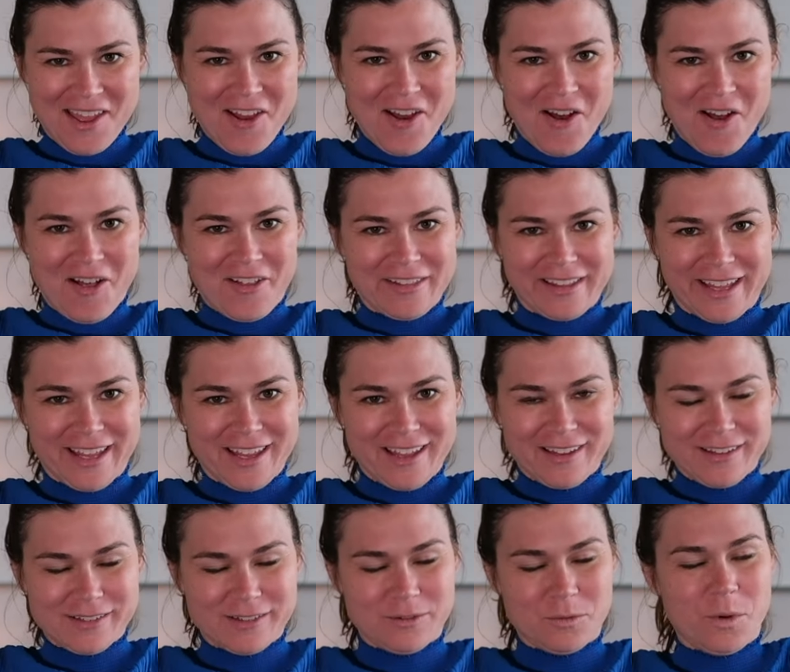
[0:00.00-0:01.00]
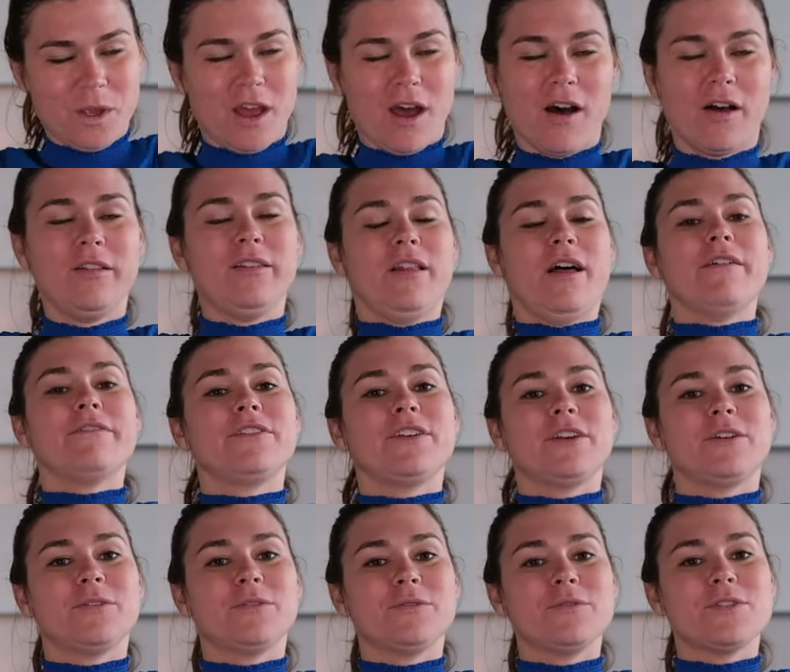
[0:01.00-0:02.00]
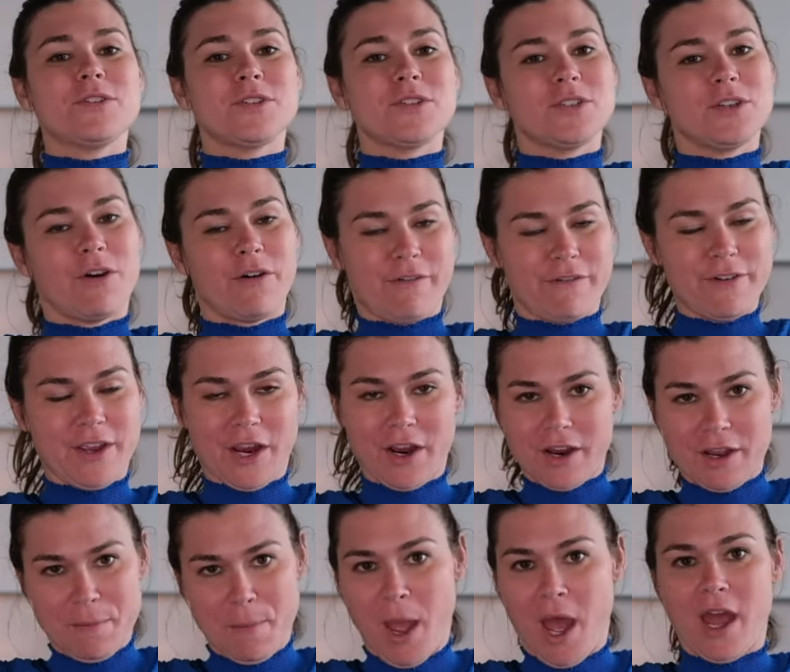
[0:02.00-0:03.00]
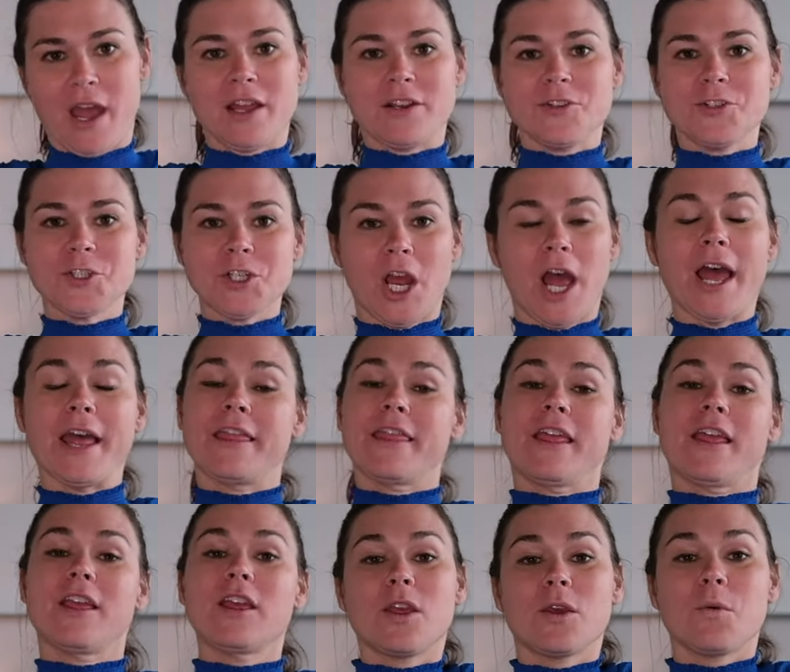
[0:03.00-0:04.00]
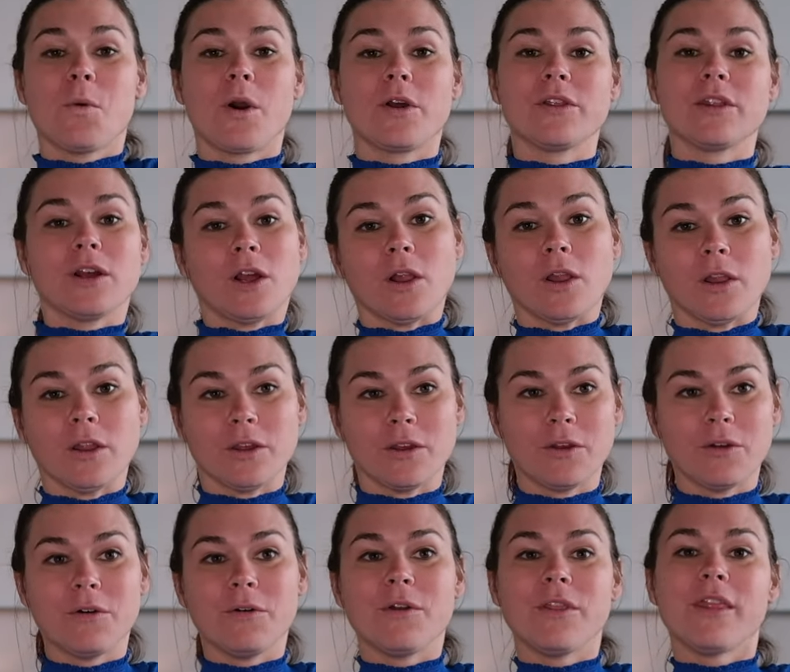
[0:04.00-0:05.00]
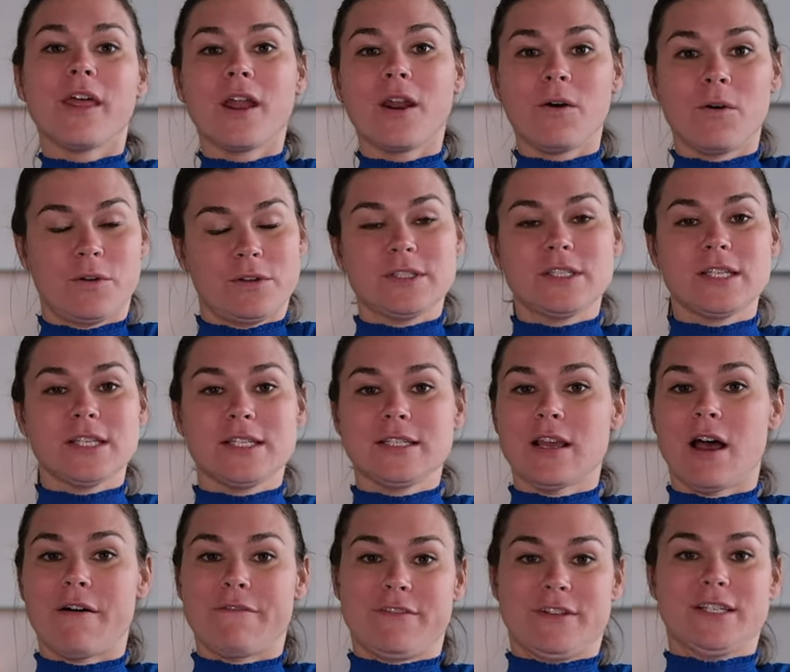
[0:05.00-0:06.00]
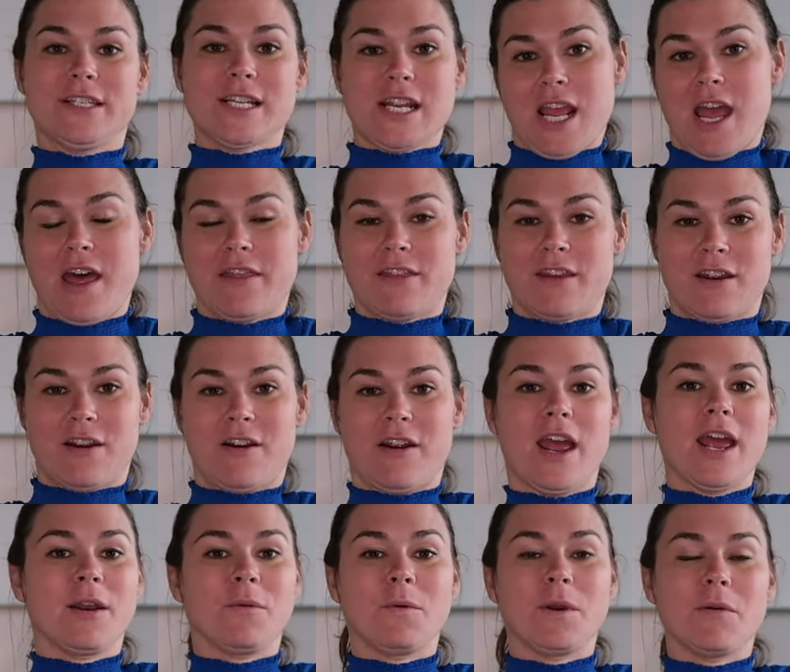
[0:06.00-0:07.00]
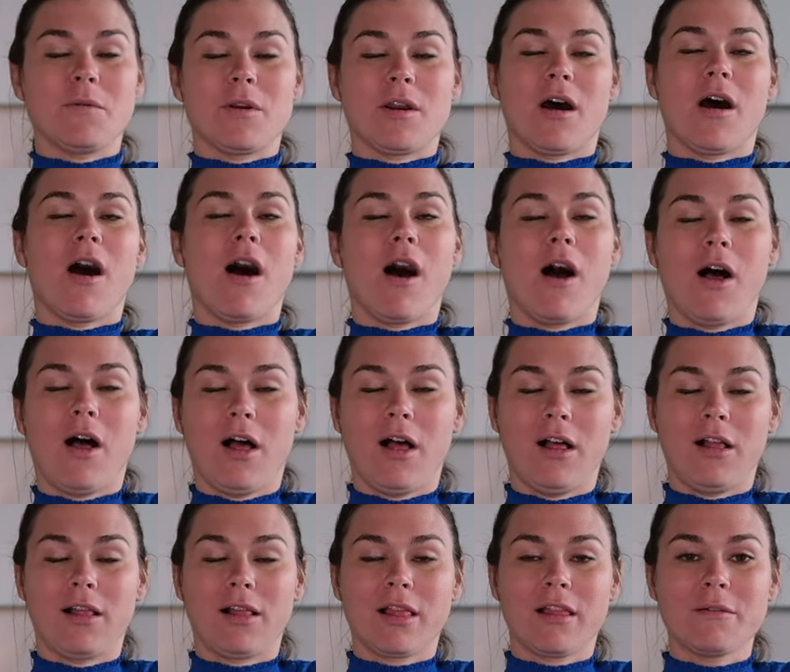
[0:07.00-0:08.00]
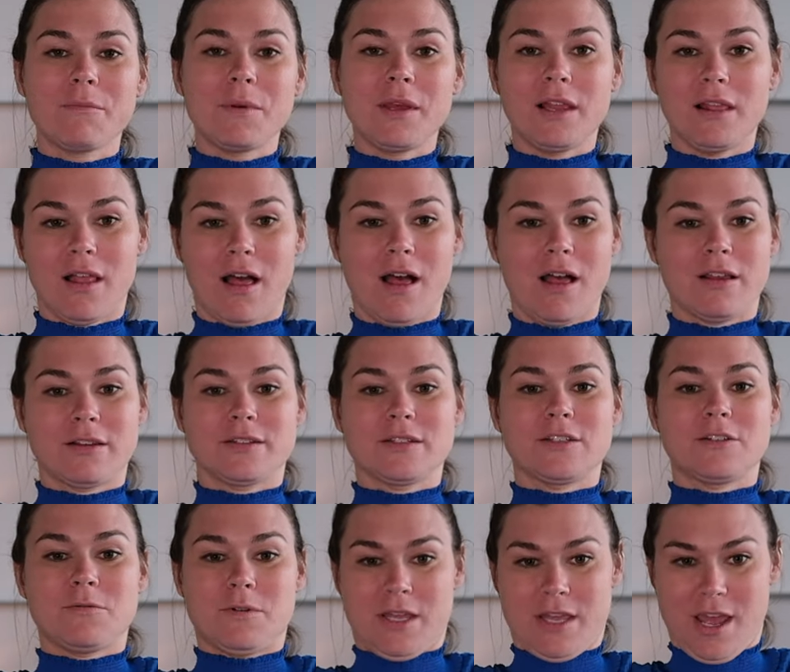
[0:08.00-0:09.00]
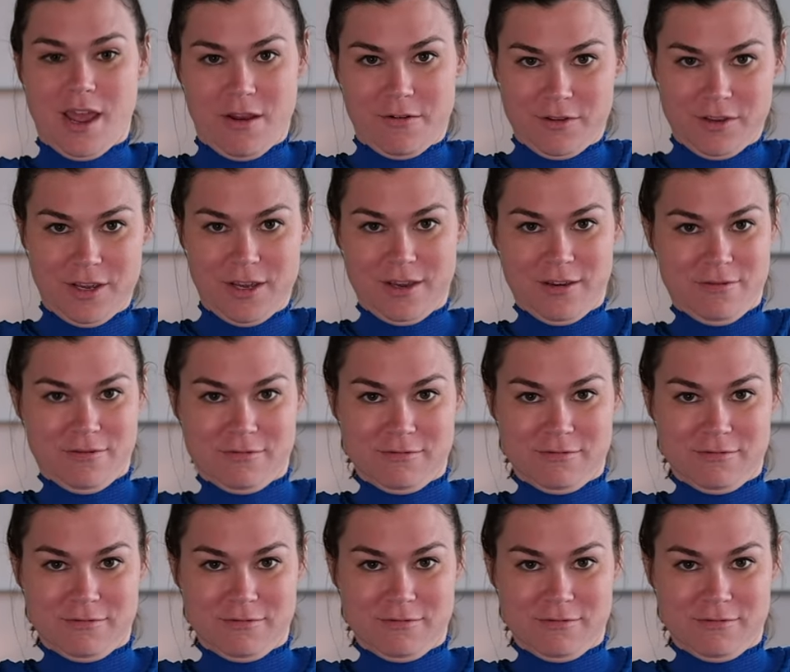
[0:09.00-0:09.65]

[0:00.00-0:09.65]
Holly. We all love you so very much. I think you are the glue that holds this office together, and we would all be lost without you.